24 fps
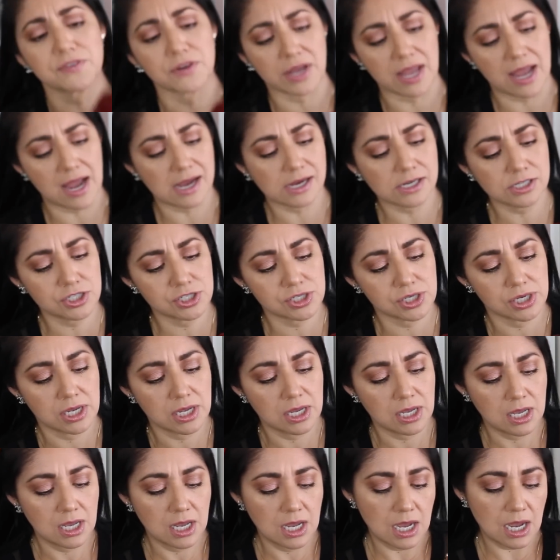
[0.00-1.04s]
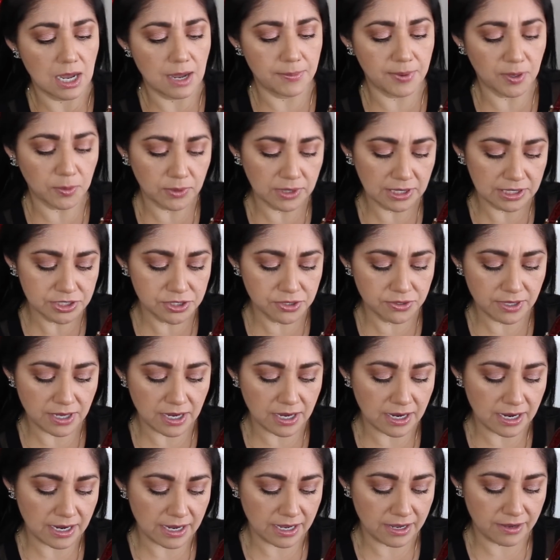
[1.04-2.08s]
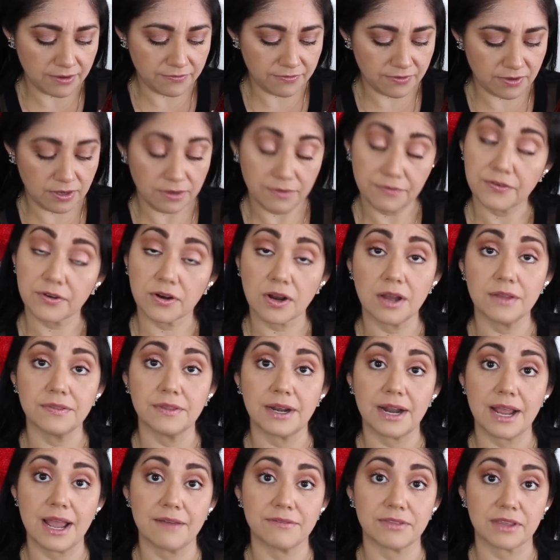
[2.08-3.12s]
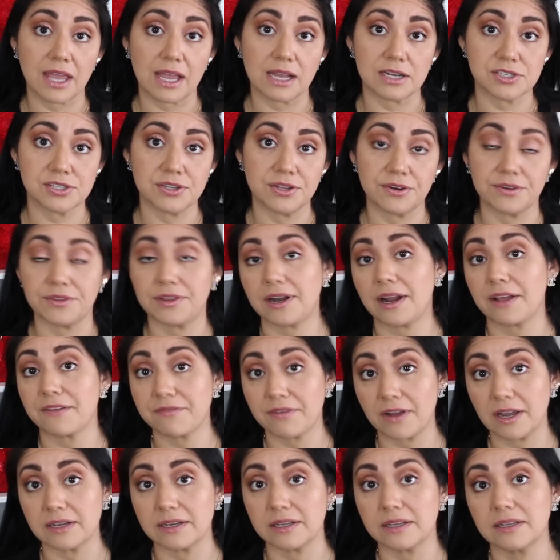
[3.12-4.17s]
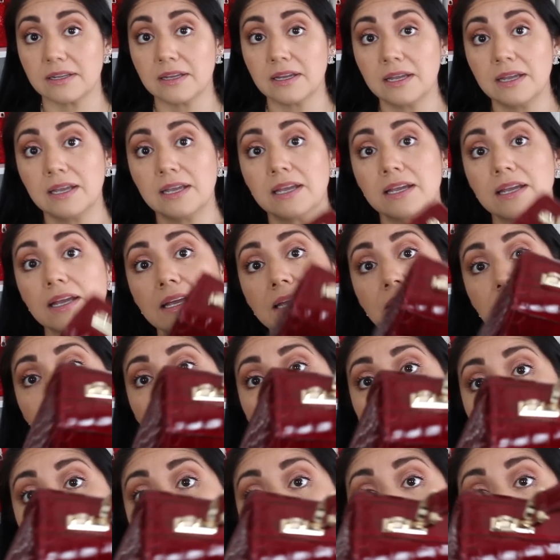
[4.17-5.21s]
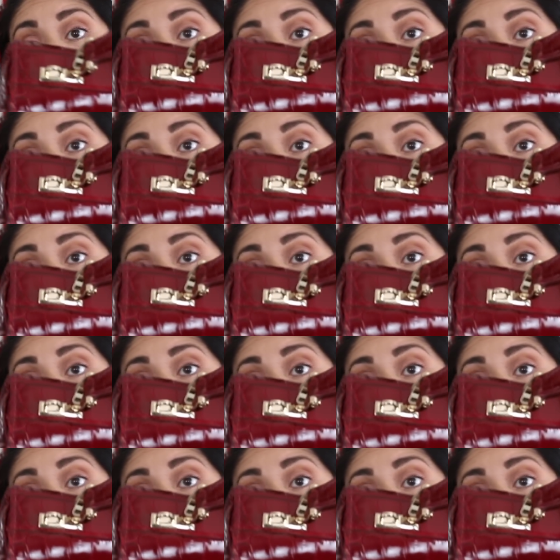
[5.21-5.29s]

for cash, uh, but when I do that, I have uh, forgotten that I have the cash in there, and then I find it, you know, a couple